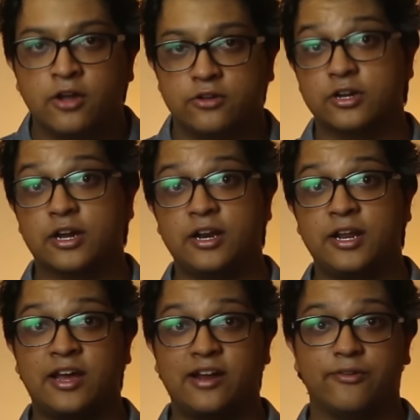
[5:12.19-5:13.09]
You're gonna
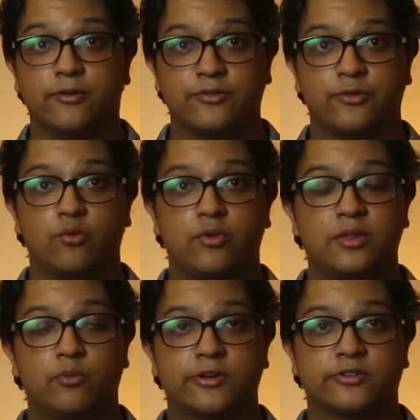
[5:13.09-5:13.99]
need headphones if you
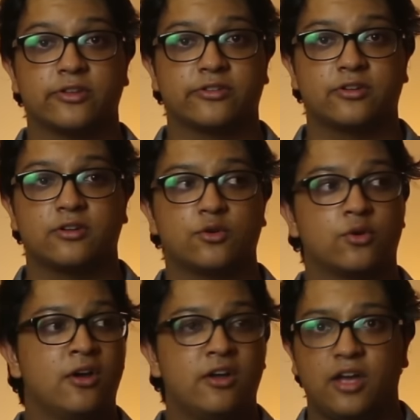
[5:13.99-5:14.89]
really want to listen to